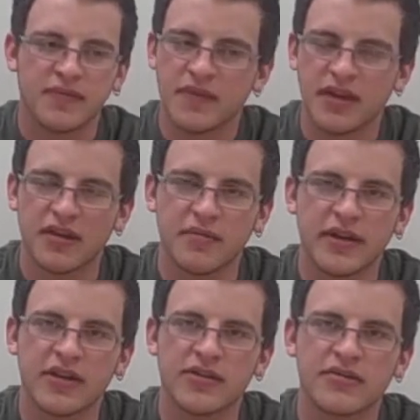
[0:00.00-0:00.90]
the
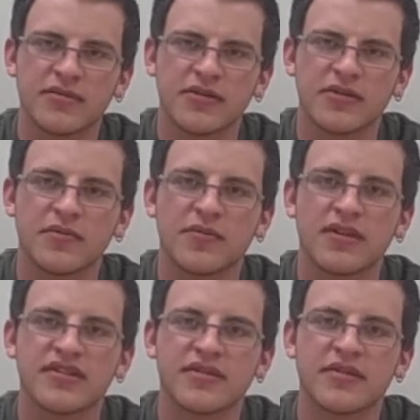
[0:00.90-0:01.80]
peer group
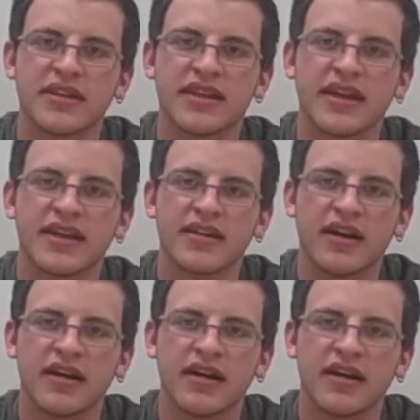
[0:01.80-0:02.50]
wasn't really that,